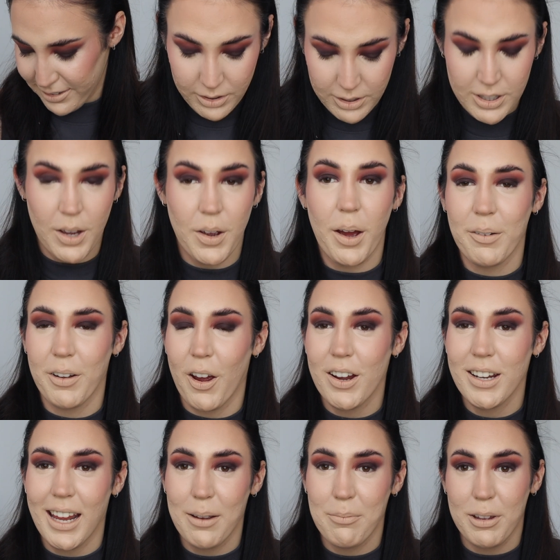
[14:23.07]
So I'm
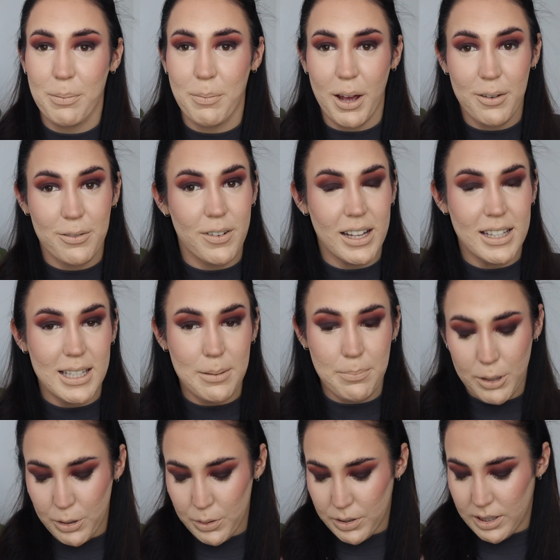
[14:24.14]
going in with my Fenty
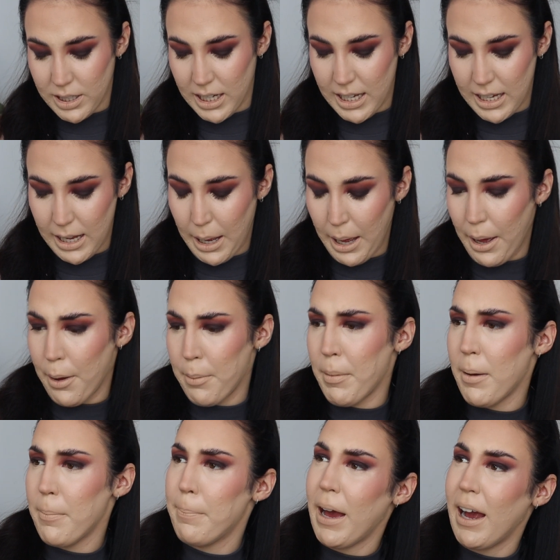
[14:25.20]
Beauty
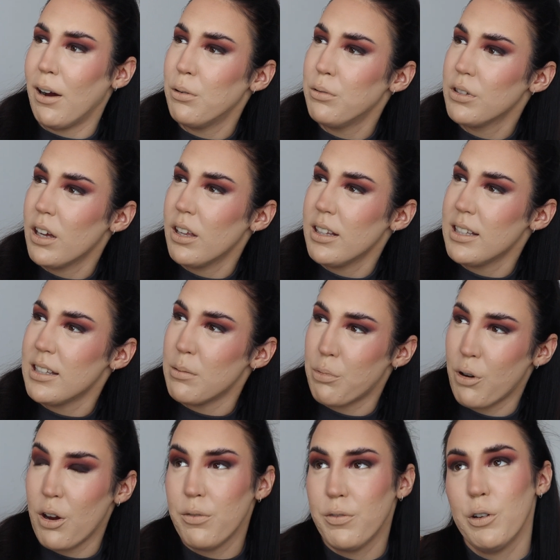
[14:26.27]
powder. This is a
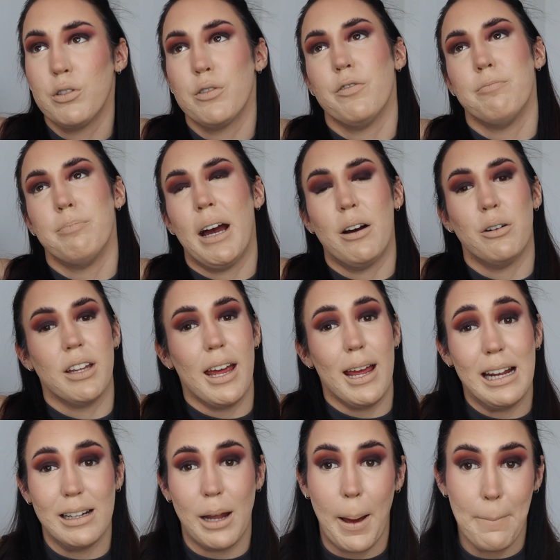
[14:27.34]
Pro Filter powder
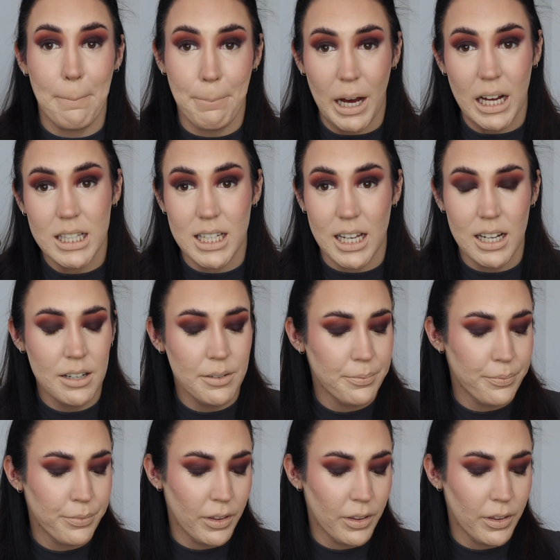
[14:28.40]
in Butter.